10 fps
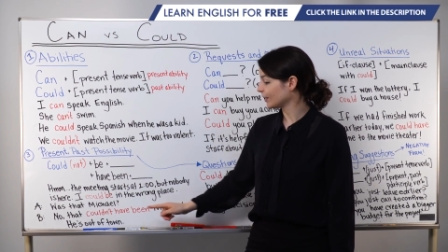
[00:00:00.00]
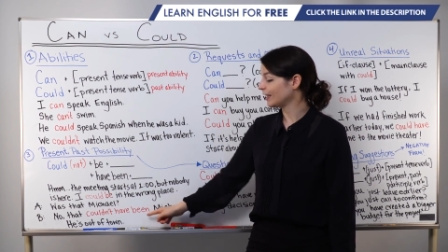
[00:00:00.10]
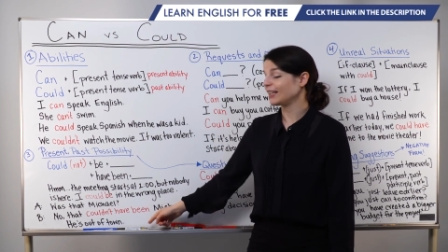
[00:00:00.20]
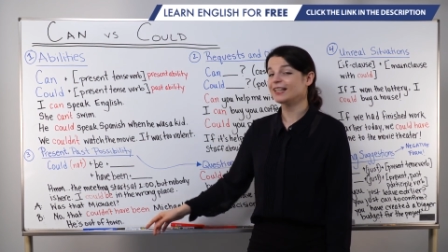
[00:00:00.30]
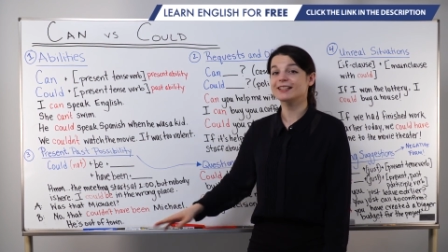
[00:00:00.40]

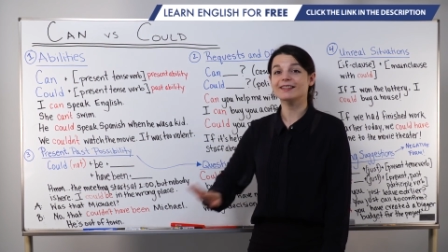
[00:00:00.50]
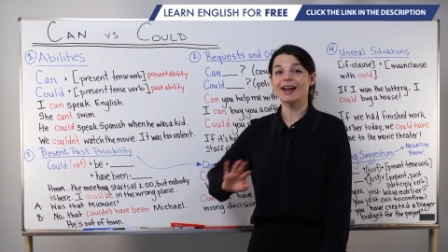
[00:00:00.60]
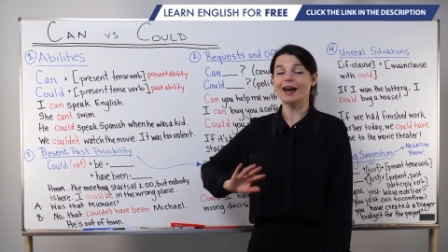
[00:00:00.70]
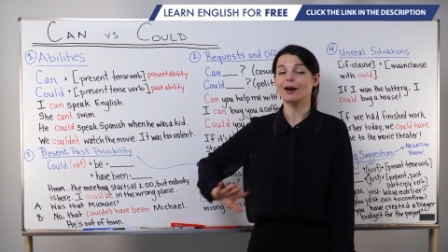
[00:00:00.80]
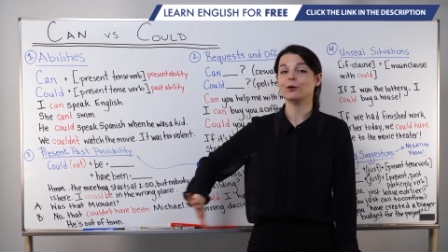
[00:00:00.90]
He's
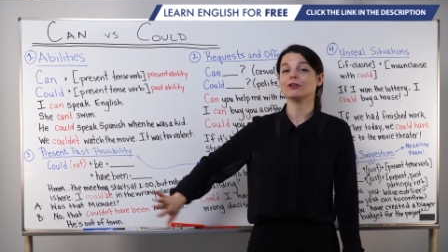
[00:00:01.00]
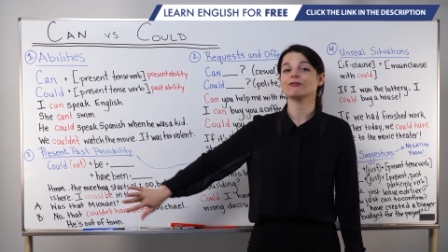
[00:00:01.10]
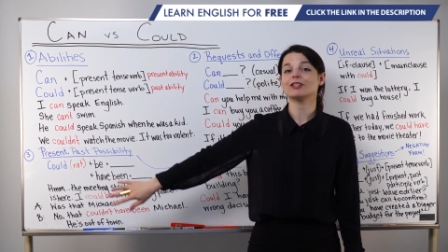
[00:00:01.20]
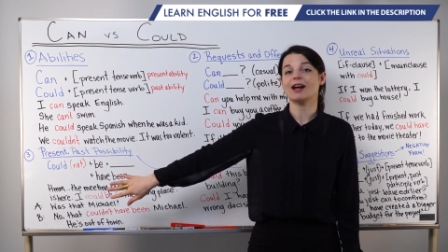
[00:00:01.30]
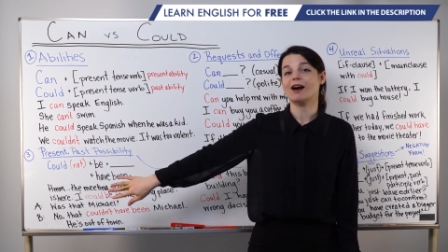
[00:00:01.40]
out
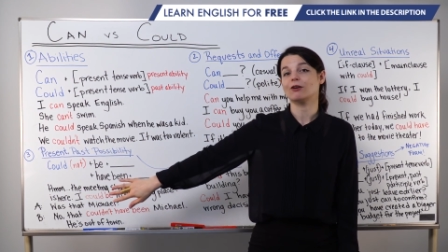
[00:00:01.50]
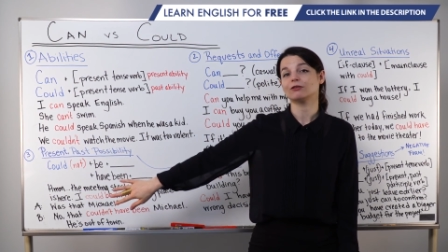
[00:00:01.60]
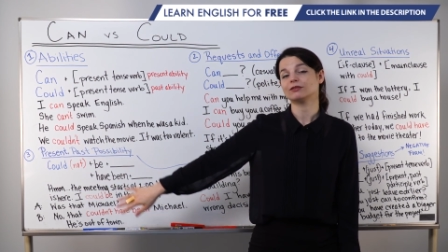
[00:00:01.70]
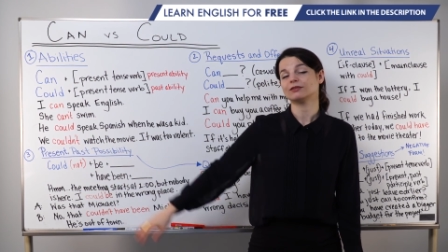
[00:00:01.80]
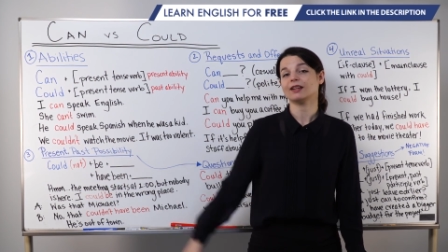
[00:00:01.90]
of
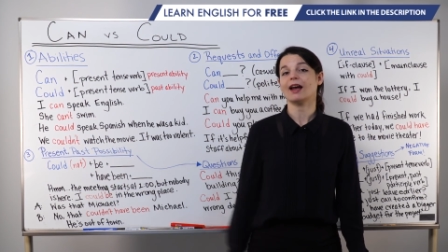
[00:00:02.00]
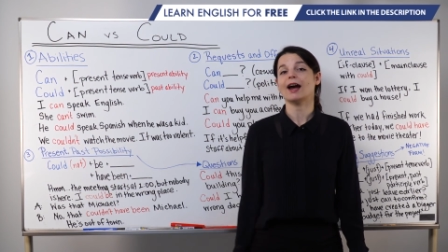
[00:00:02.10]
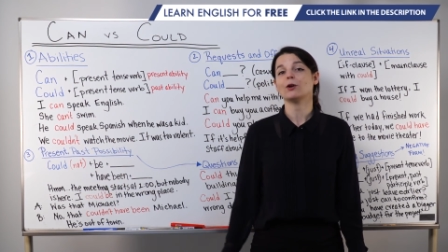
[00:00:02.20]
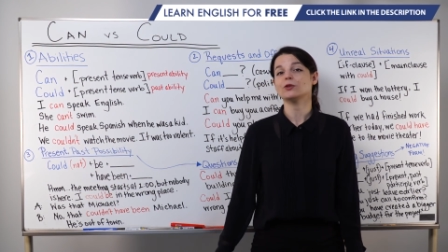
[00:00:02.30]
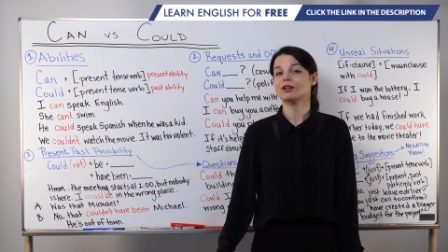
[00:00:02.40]
town
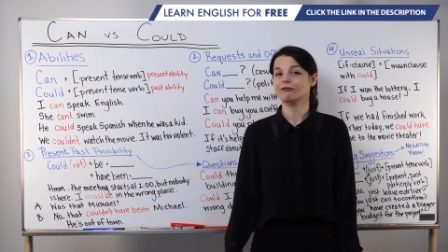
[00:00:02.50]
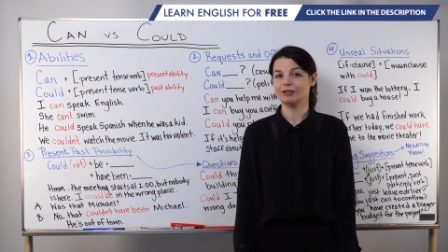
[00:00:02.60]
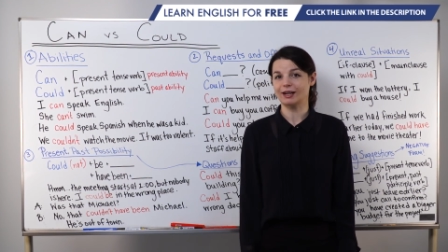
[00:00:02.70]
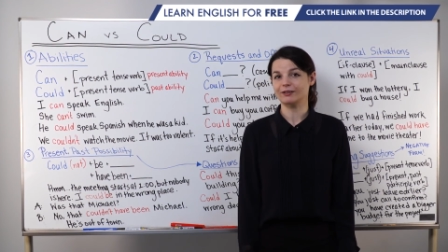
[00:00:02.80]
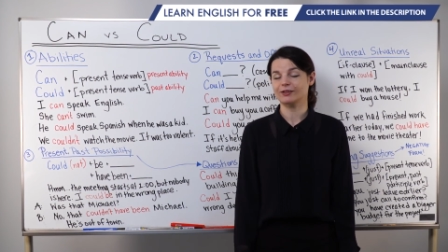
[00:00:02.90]
out of
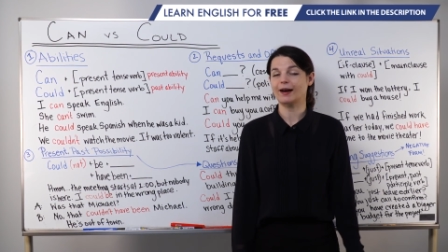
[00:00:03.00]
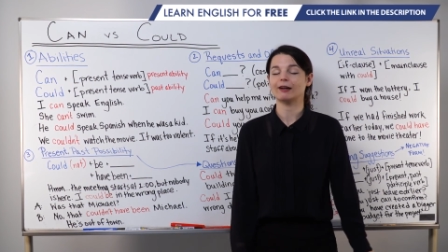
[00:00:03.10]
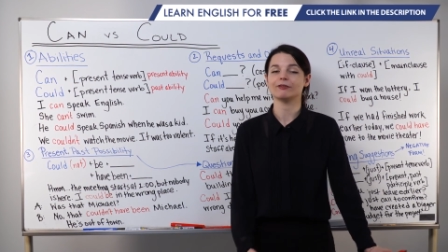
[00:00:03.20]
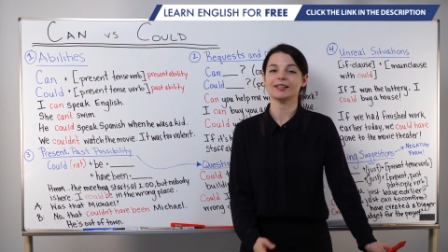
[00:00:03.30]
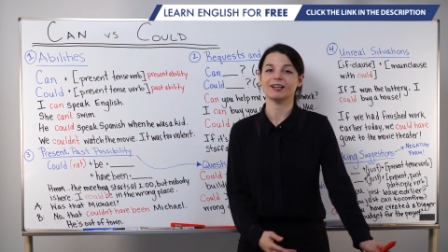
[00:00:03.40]
town. So
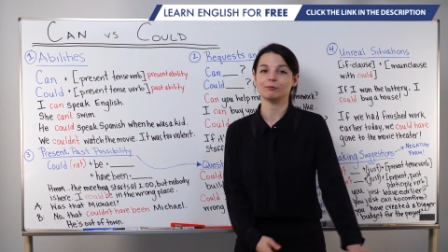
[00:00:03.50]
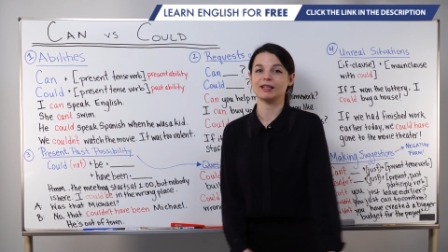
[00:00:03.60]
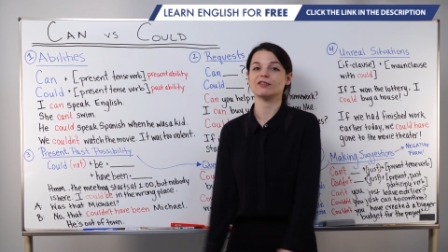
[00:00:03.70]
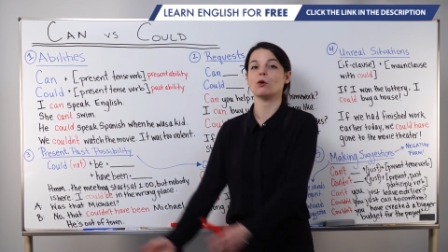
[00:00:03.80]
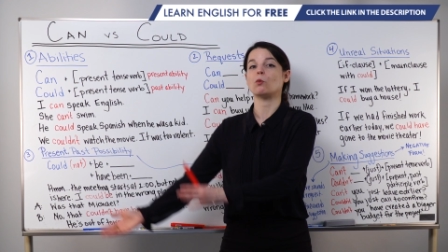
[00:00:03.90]
out of town
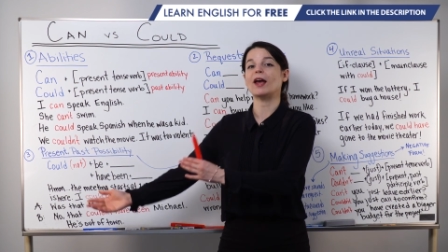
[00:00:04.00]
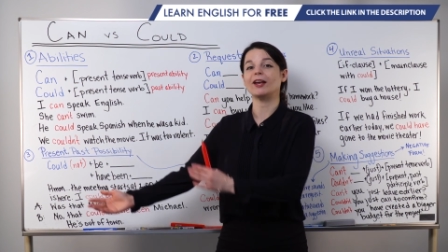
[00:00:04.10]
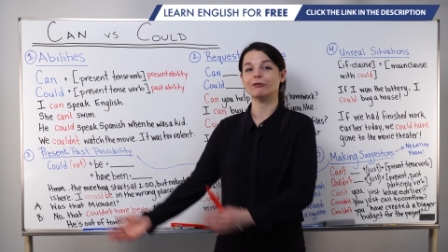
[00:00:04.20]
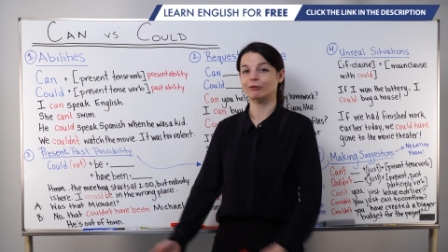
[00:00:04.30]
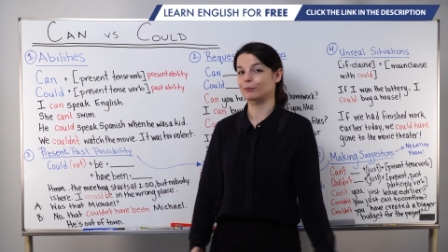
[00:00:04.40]
means
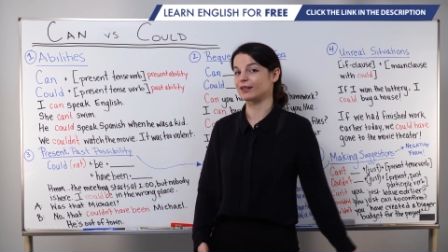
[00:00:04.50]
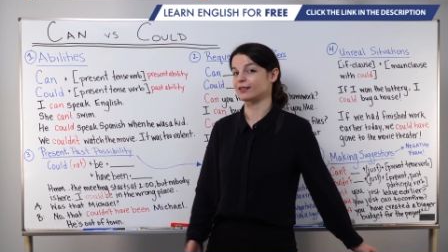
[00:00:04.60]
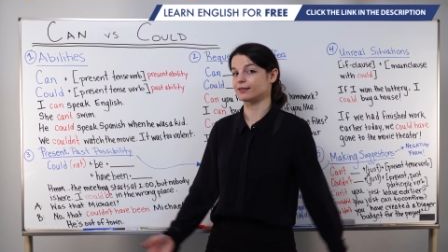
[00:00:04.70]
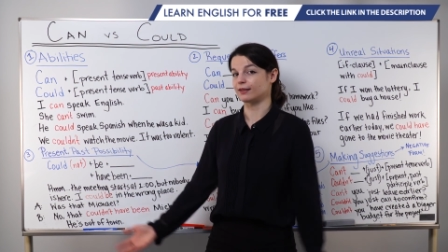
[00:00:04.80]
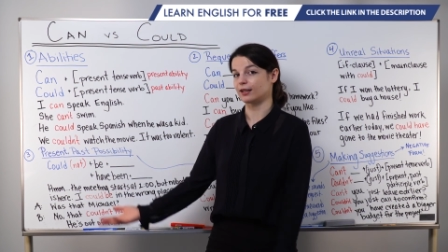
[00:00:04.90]
away from the
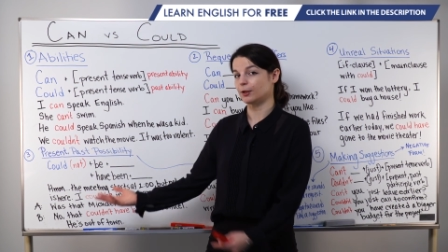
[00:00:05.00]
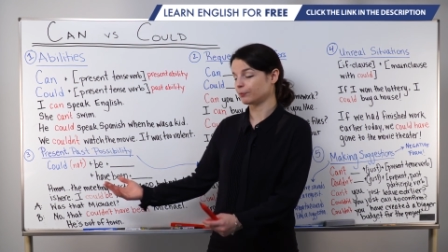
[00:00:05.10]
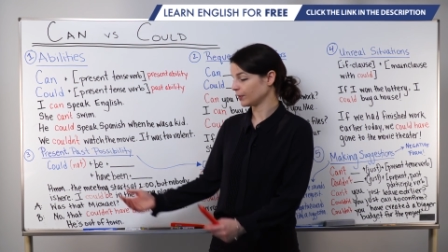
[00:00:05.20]
city.